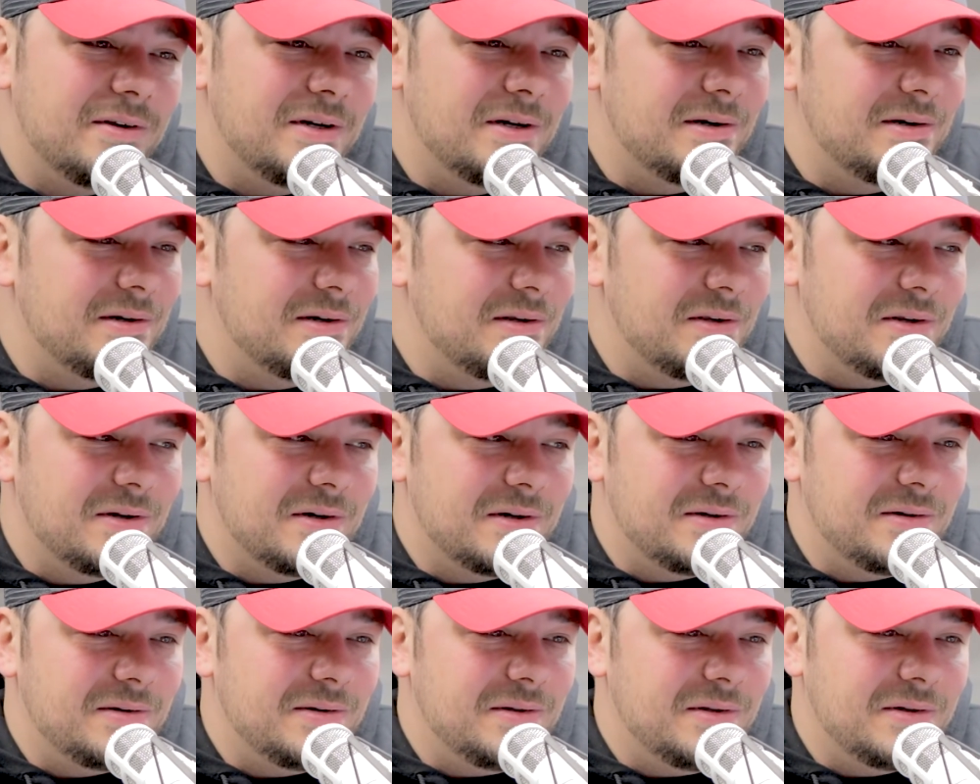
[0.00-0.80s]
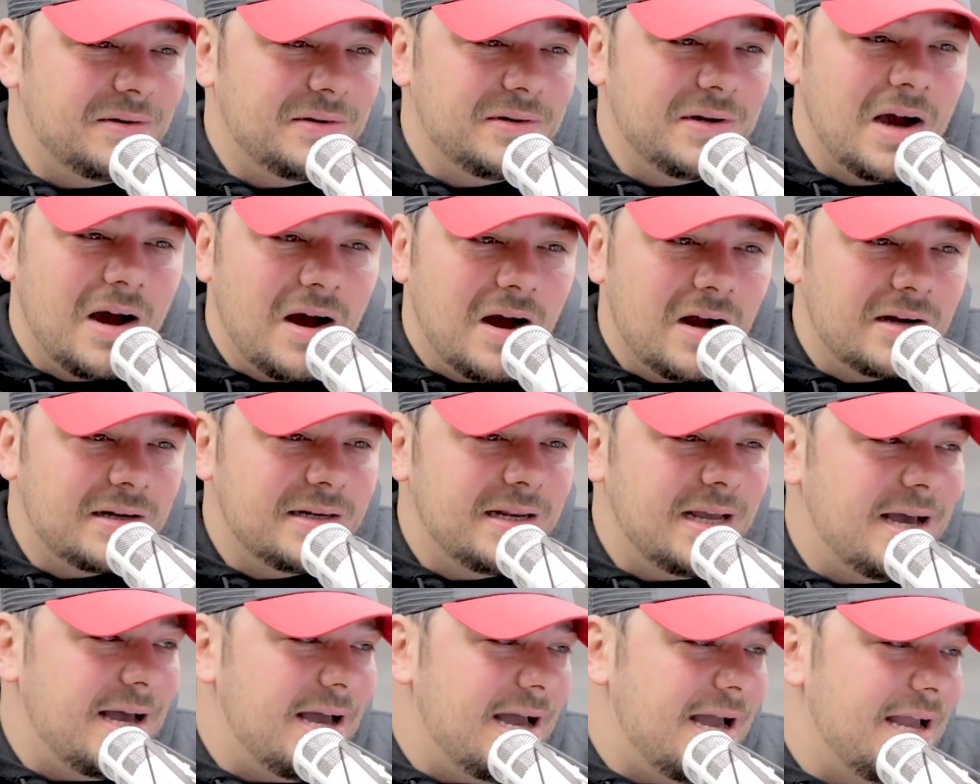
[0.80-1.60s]
your dog
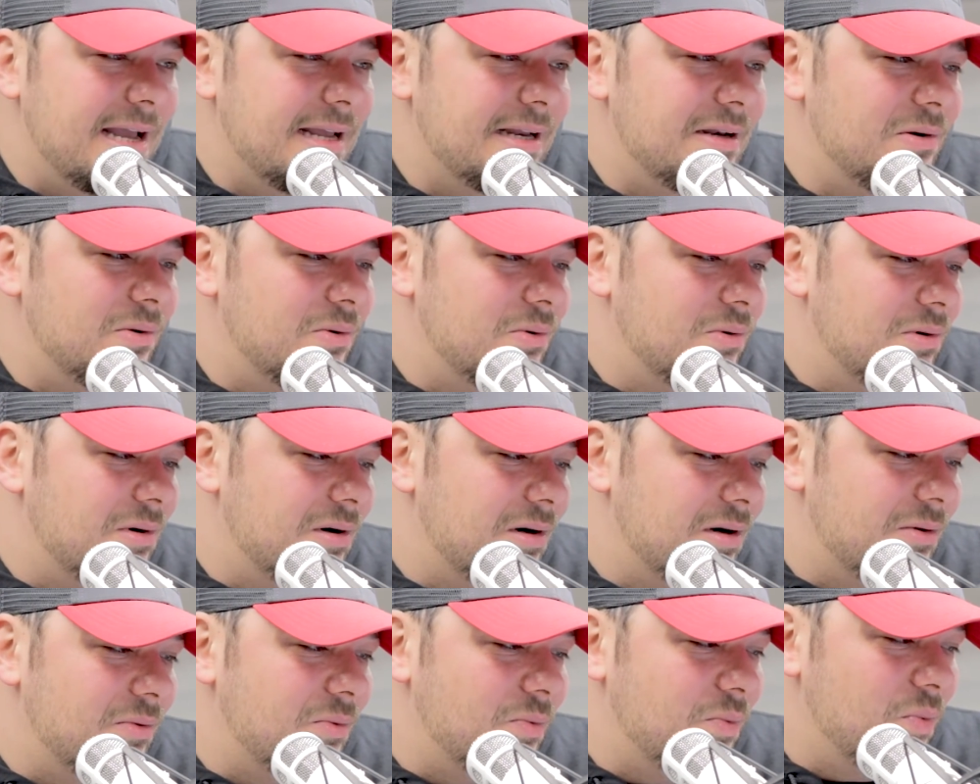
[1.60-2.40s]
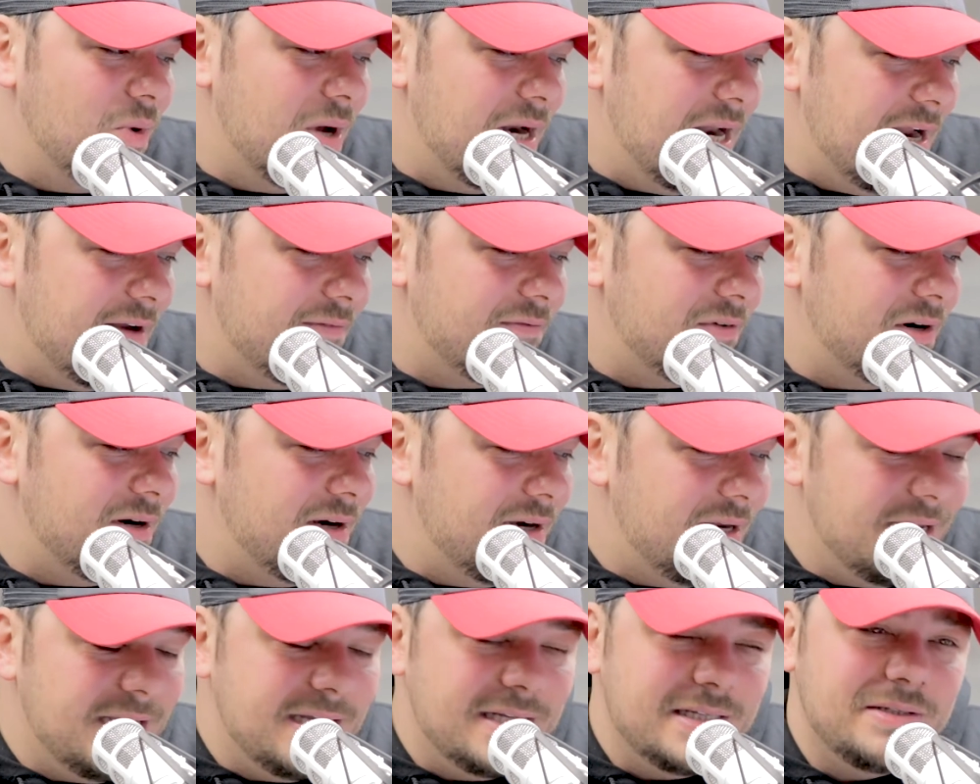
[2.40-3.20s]
died or whatever
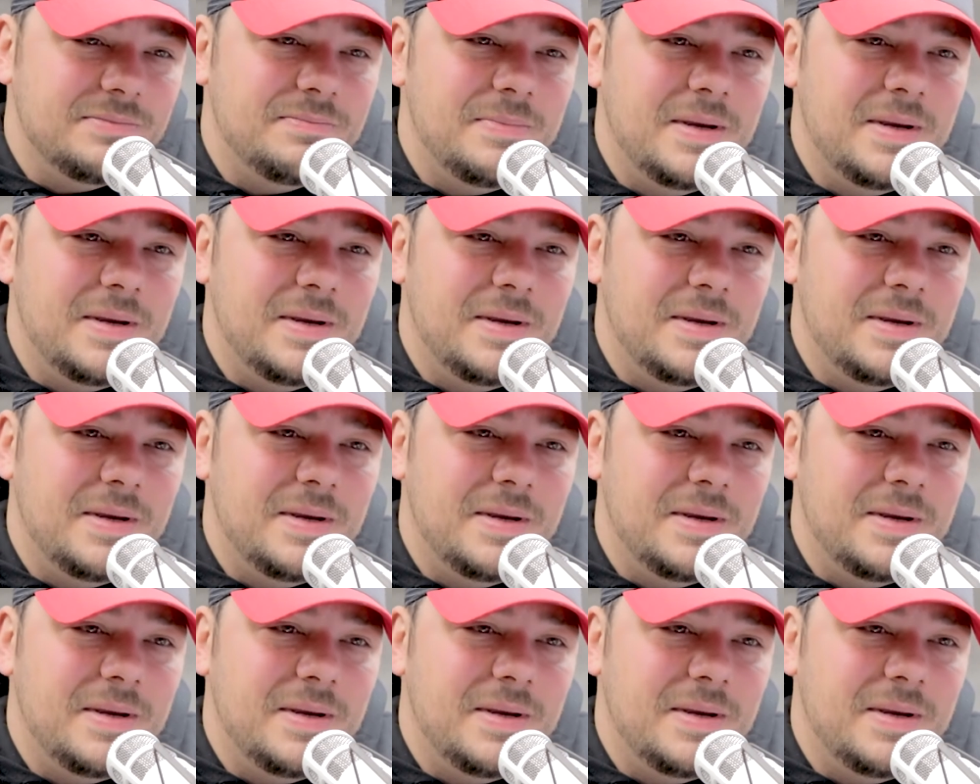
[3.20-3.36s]
it is,